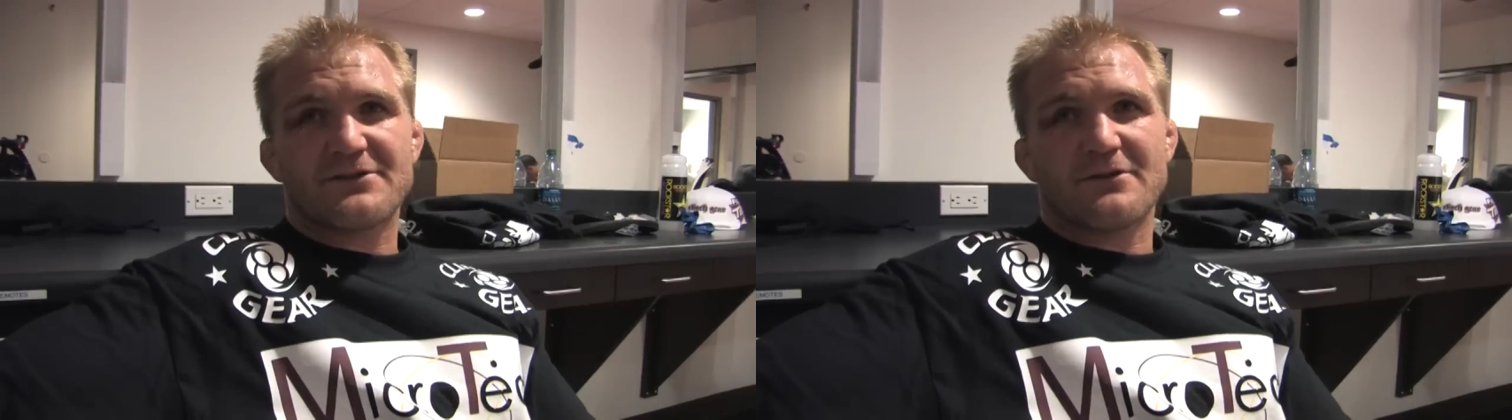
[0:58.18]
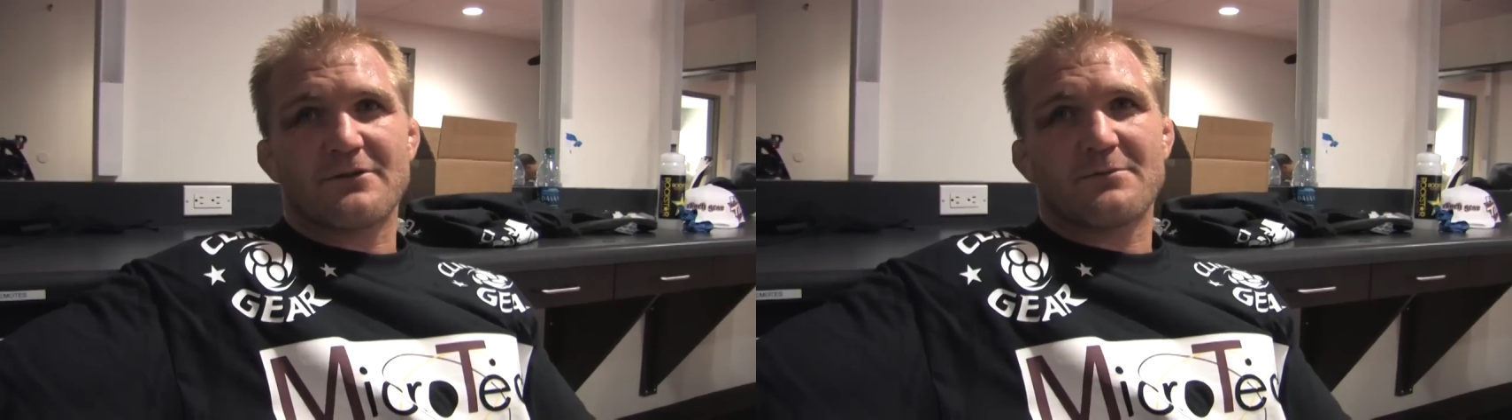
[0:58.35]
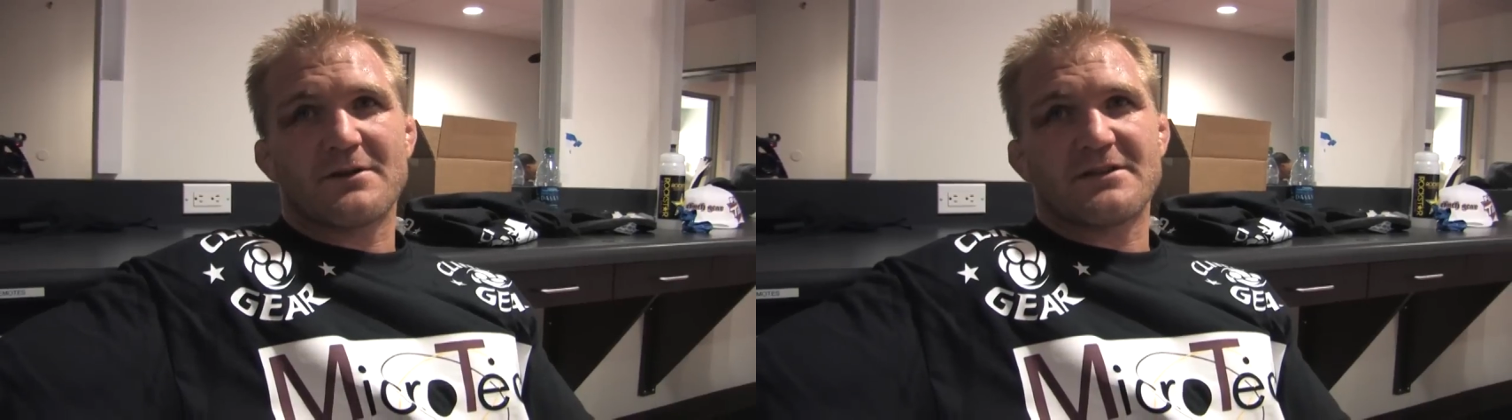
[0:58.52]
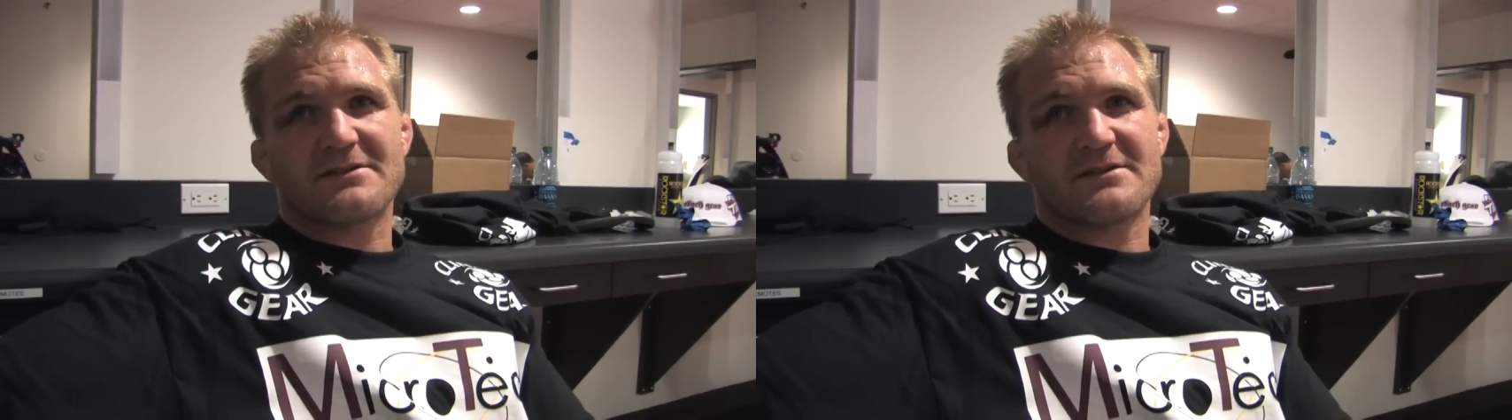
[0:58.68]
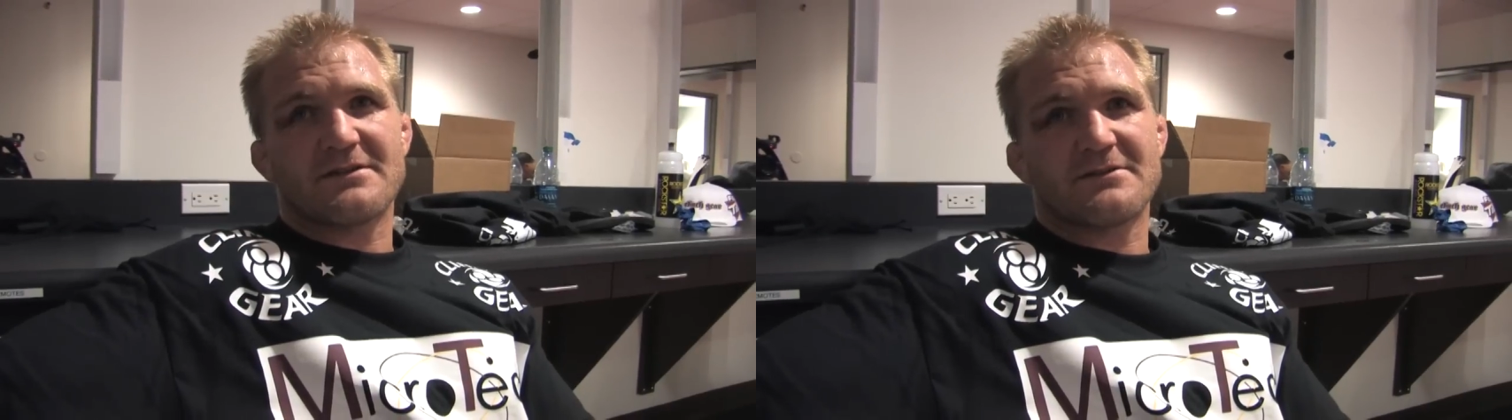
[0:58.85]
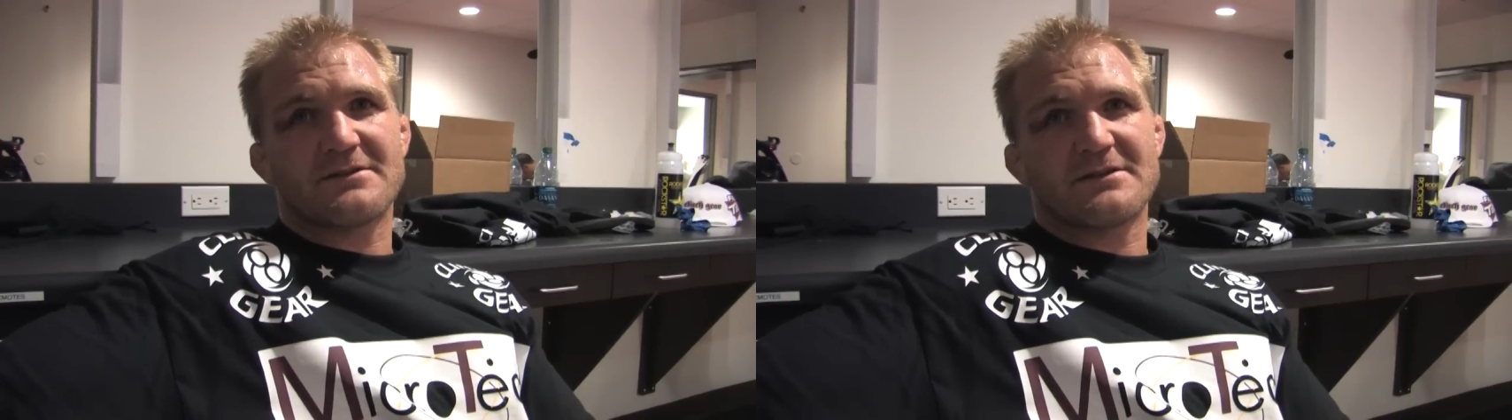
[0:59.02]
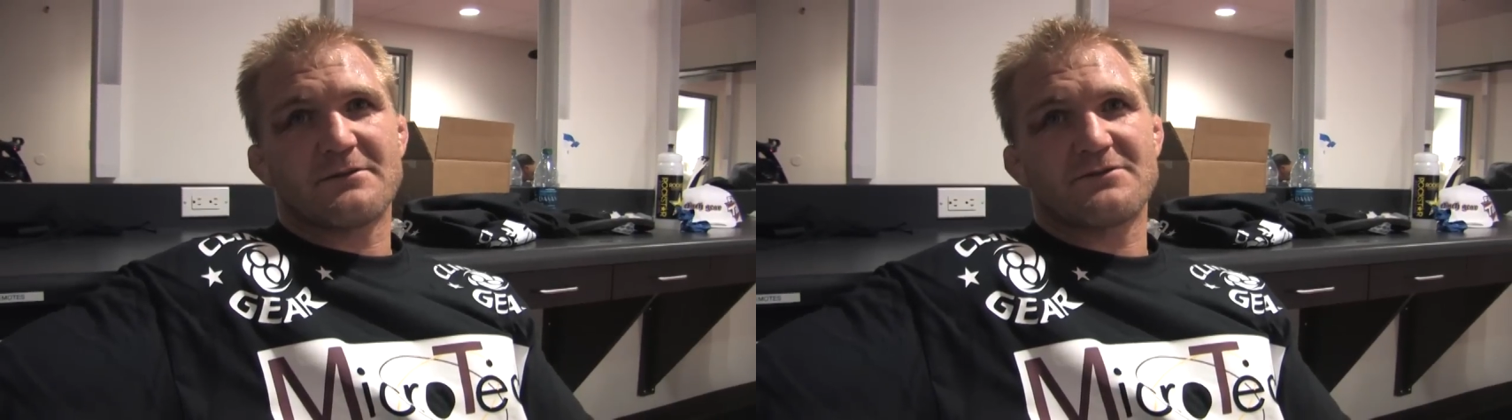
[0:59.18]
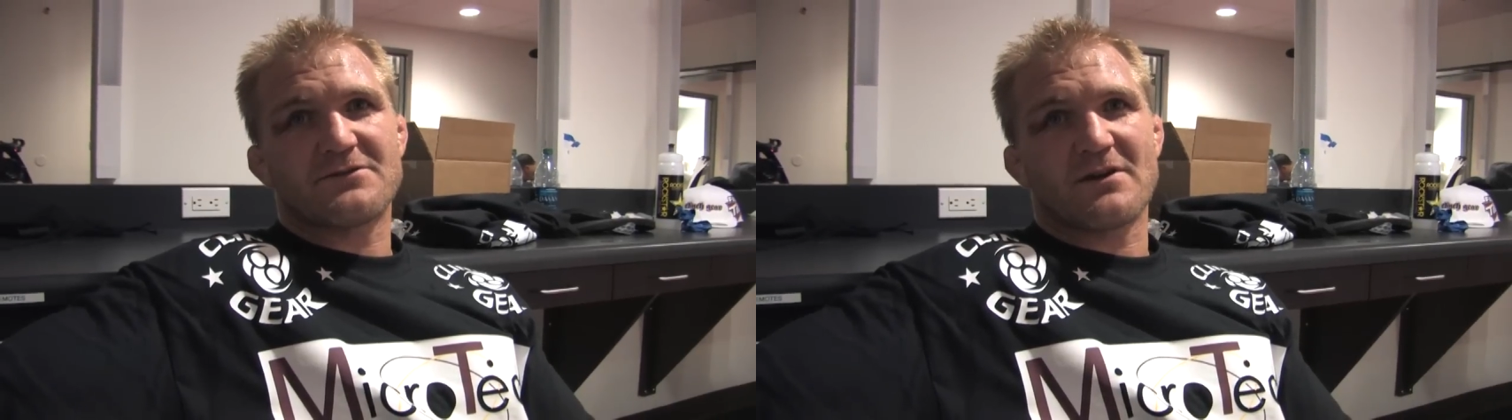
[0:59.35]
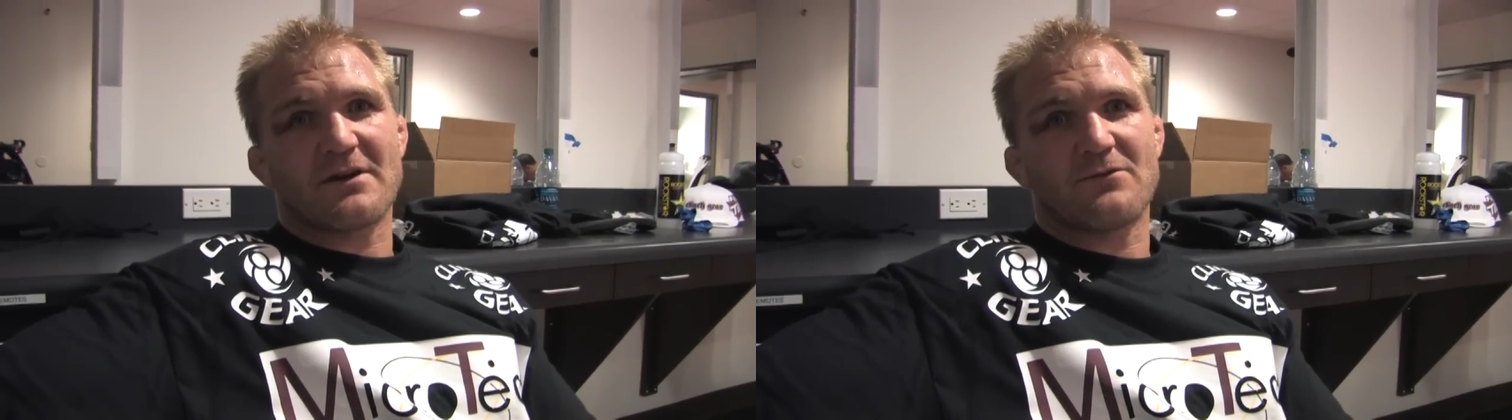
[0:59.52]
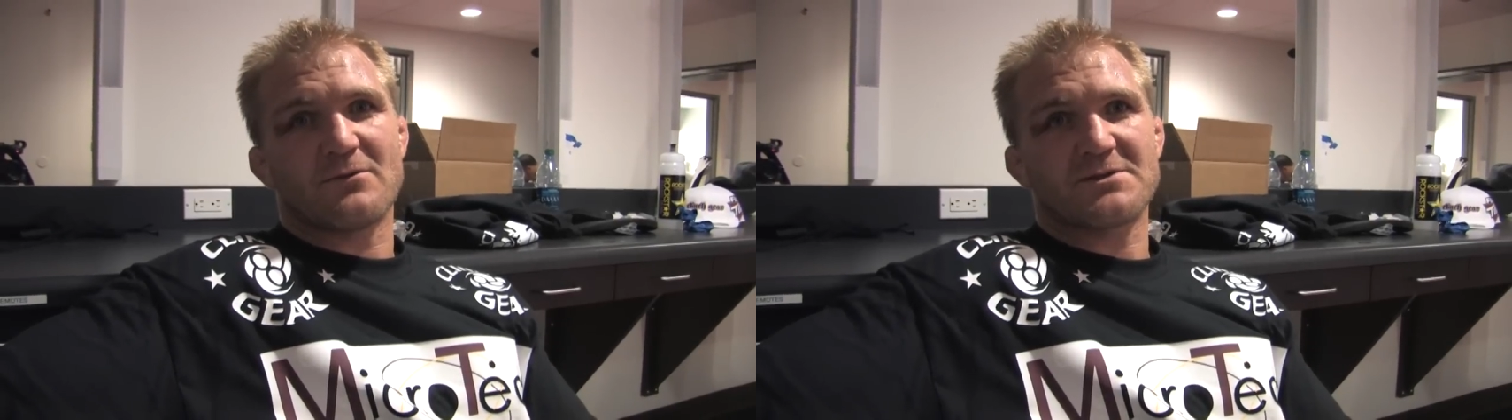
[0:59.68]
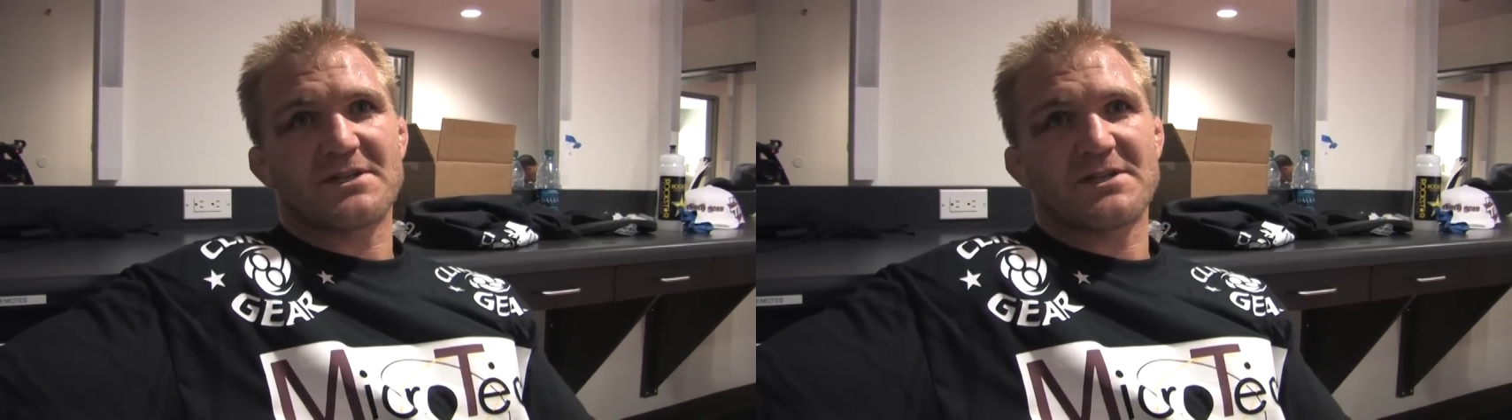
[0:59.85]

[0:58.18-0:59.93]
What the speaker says: you know what I mean? See if Strikeforce